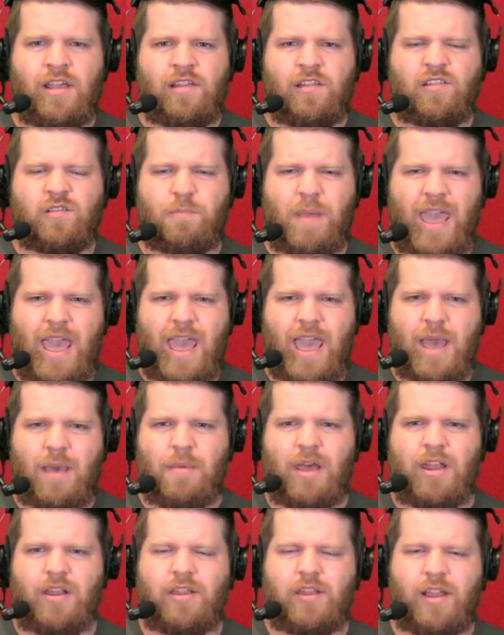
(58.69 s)

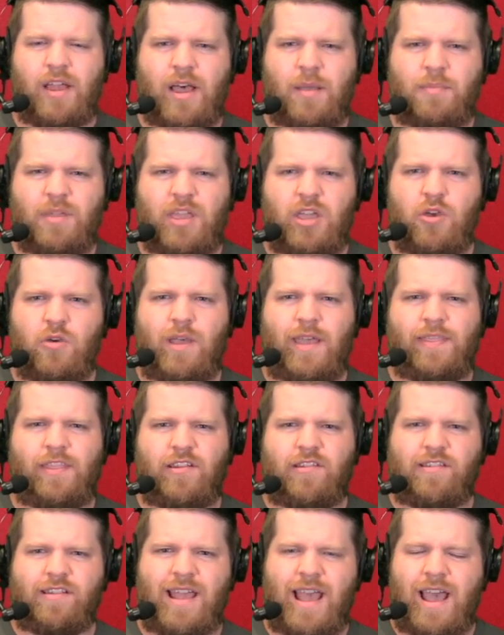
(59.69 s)
Spam W in
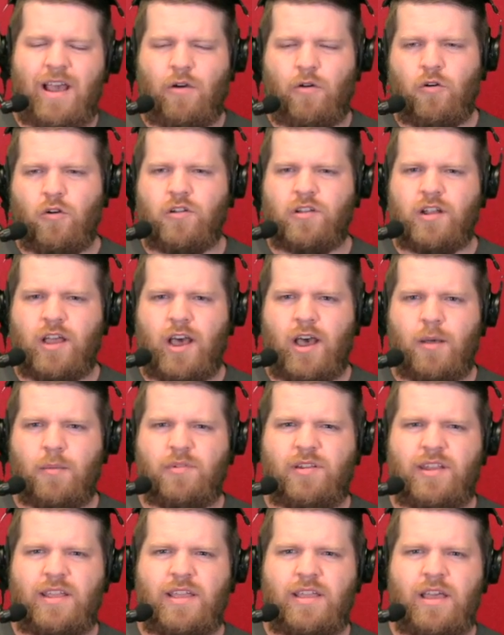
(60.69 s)
the chat or
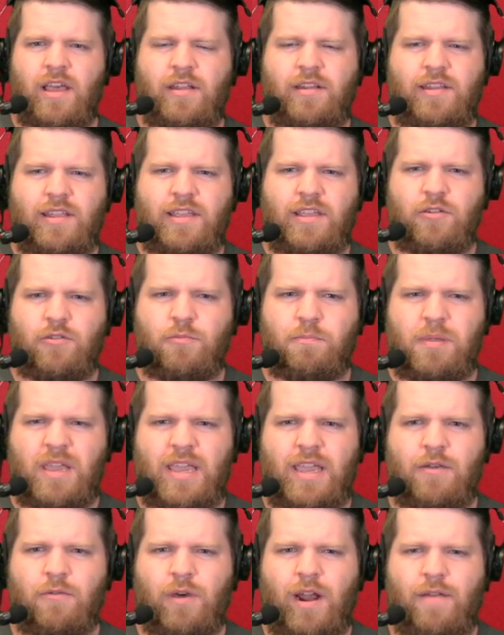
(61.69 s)
dub,
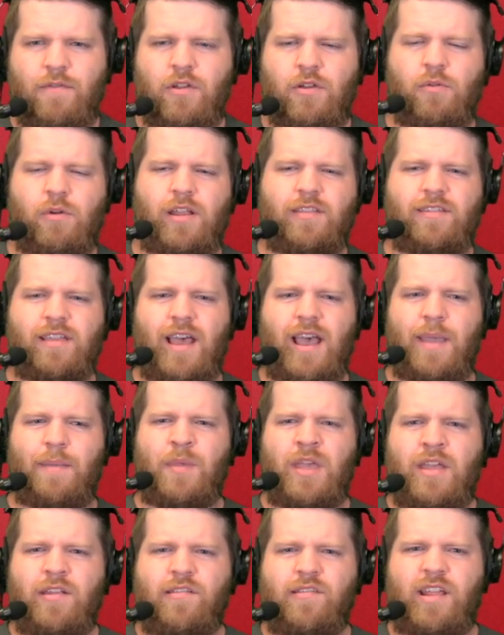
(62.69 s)
D-U-B, whatever you want to type.